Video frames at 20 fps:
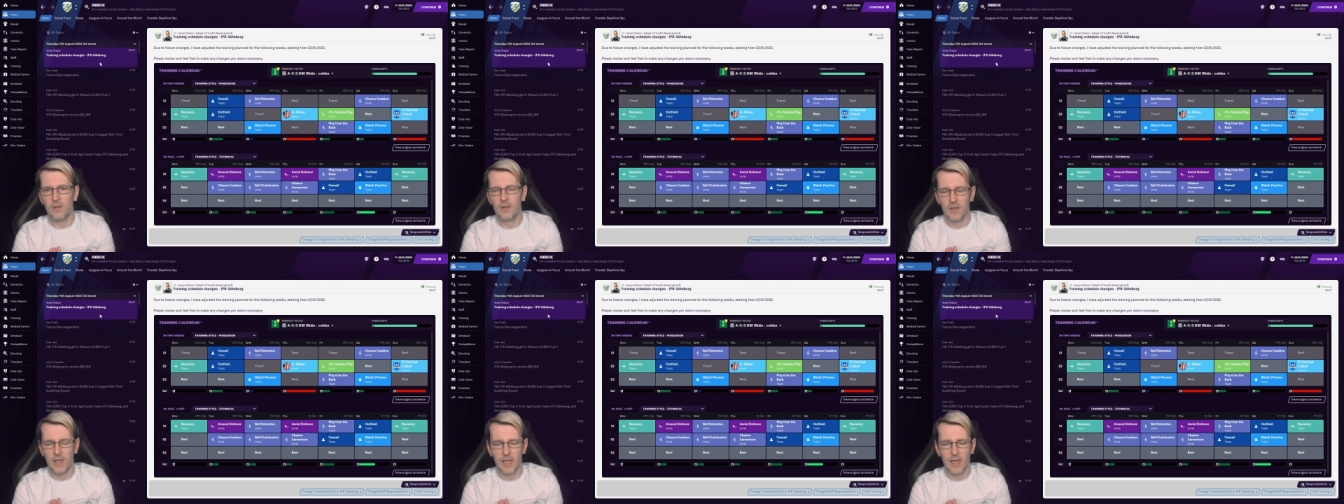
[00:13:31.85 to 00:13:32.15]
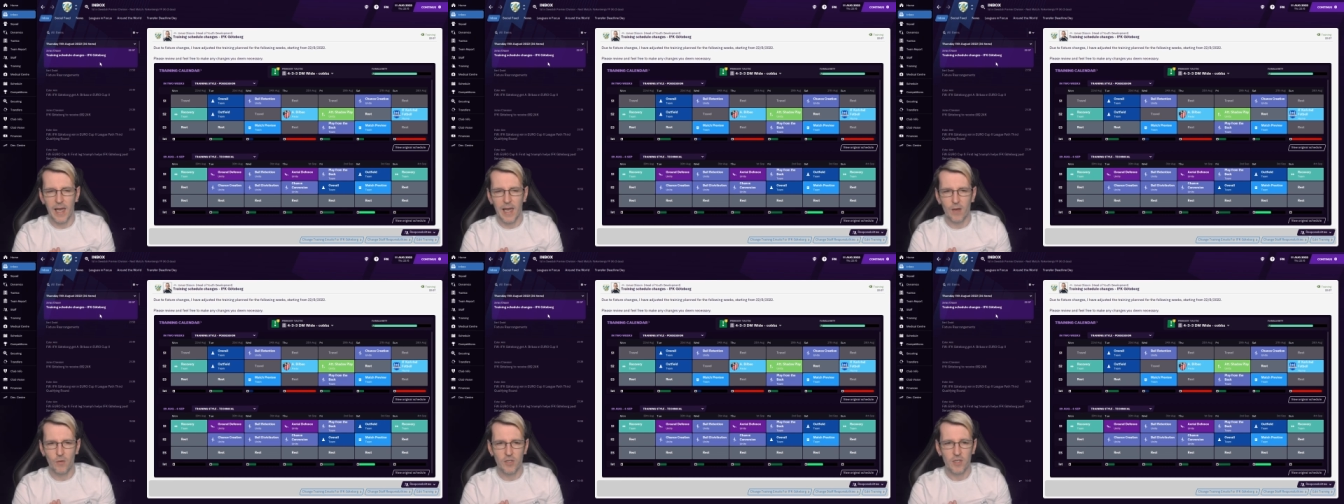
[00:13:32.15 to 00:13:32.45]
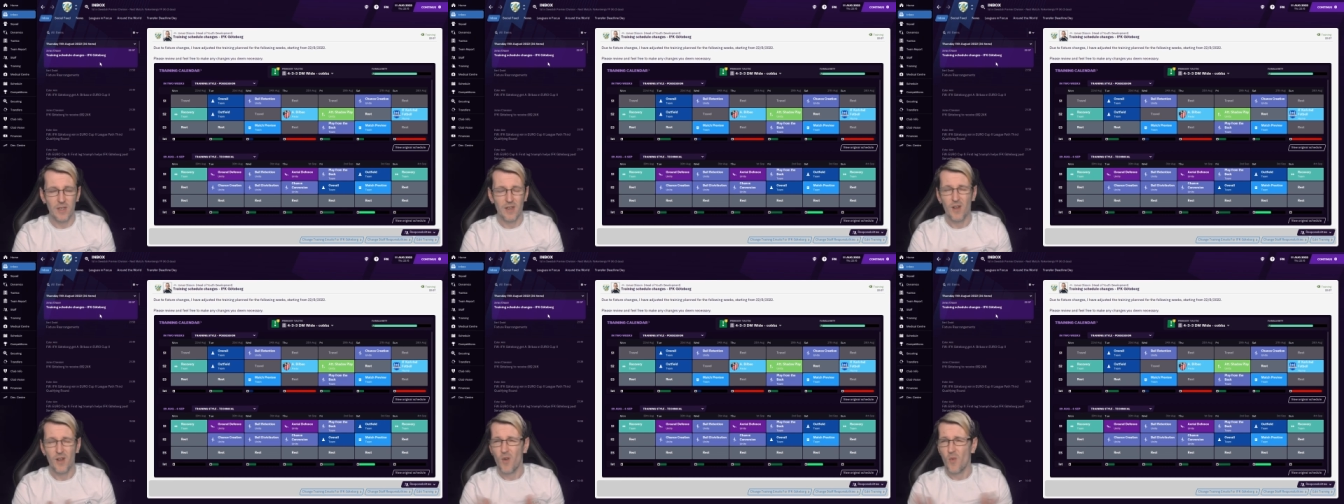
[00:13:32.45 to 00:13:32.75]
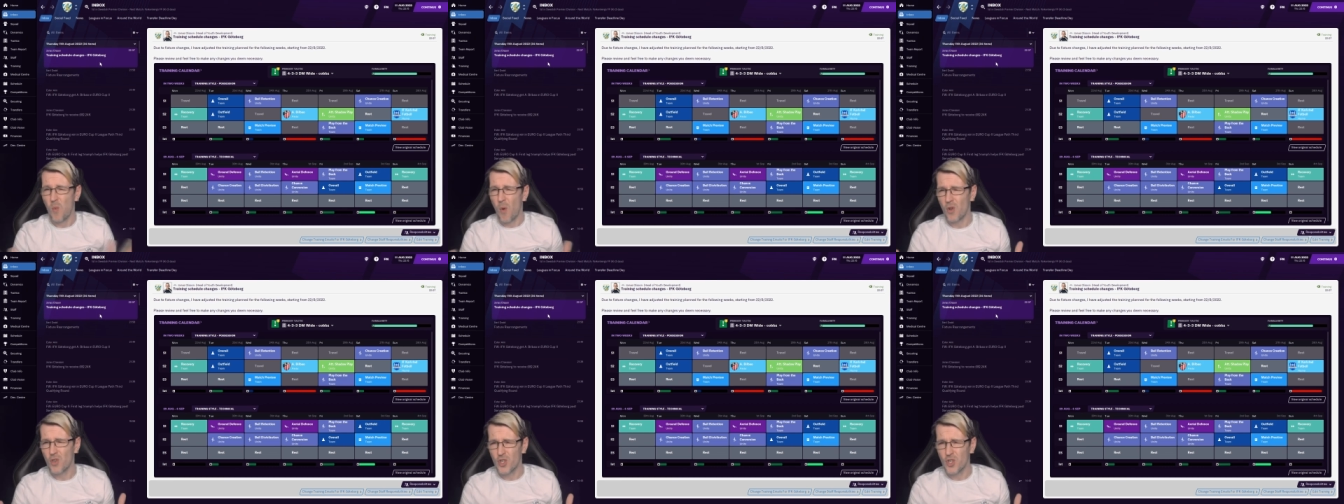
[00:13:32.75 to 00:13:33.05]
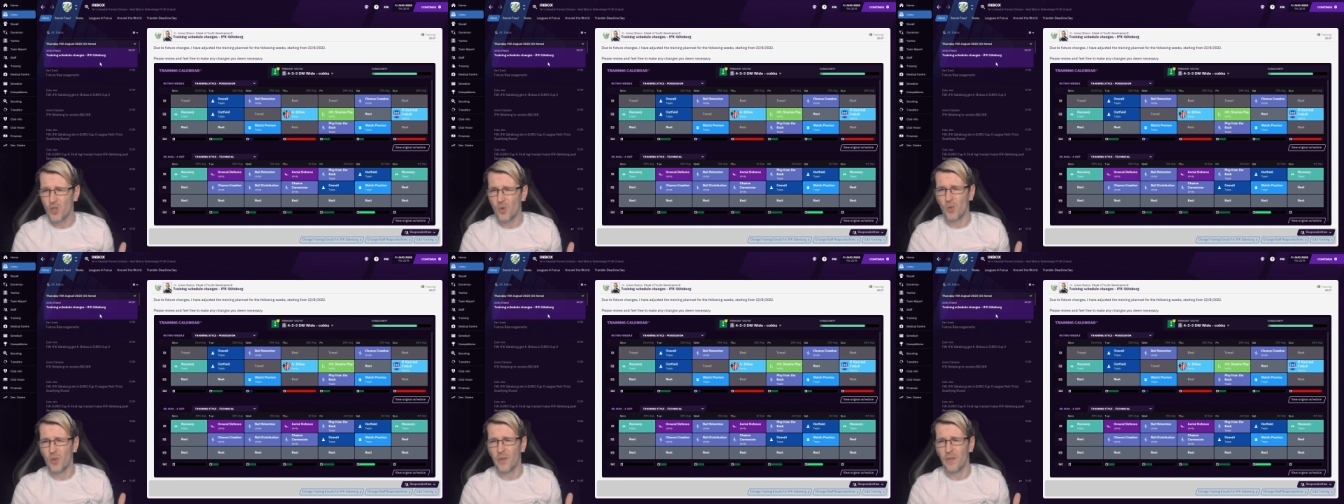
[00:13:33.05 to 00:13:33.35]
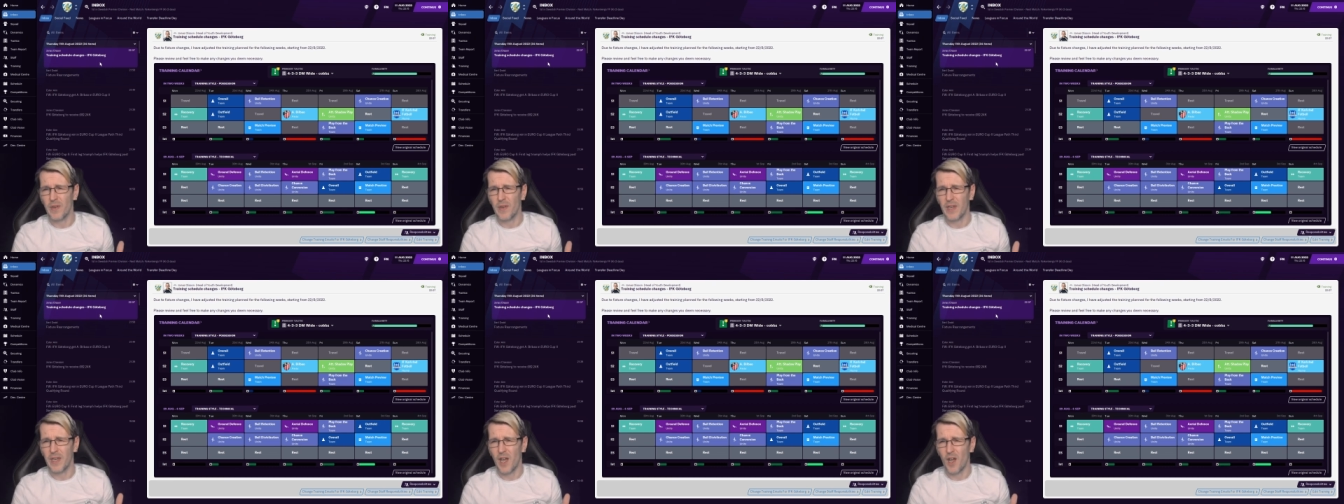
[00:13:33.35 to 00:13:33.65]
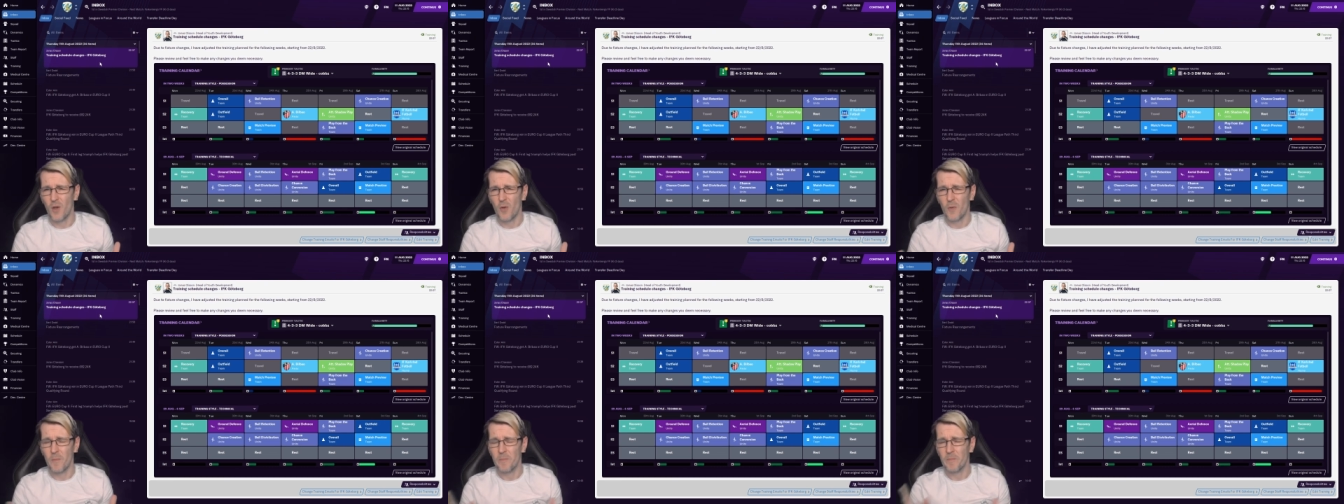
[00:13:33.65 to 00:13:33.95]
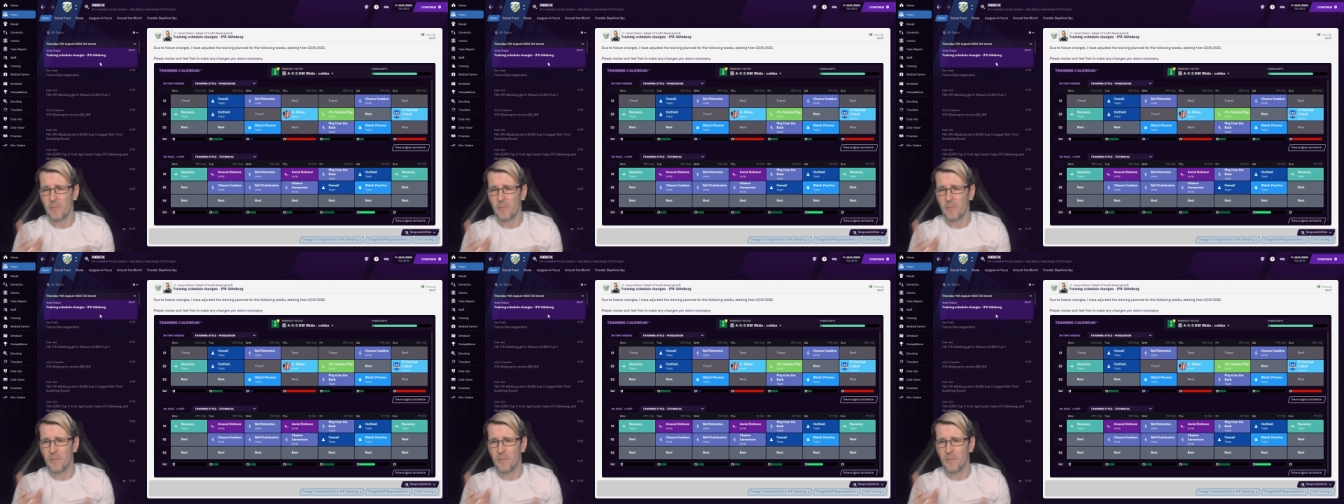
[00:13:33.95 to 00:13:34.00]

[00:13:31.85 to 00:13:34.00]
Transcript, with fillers: thing out. Watch all the video.